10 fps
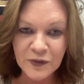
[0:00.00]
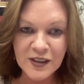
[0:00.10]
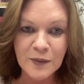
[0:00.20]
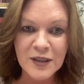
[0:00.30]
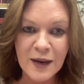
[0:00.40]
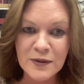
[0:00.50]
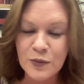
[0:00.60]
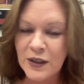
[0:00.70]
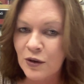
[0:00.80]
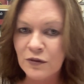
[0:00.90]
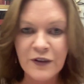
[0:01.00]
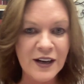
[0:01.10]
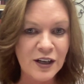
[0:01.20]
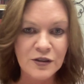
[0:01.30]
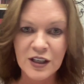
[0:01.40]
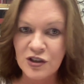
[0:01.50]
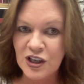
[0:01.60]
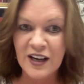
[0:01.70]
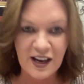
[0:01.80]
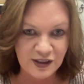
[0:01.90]
Sometimes we don't find our niche
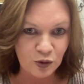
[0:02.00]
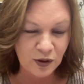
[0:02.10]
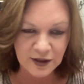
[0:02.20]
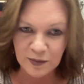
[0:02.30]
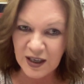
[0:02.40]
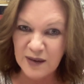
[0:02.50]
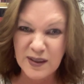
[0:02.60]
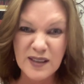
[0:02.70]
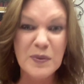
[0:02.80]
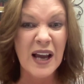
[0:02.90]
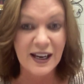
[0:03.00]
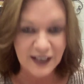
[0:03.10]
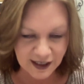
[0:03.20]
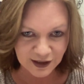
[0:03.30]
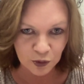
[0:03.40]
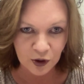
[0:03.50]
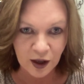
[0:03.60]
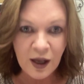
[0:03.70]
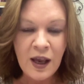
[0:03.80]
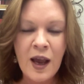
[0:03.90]
in high school. Sometimes it's beyond high school.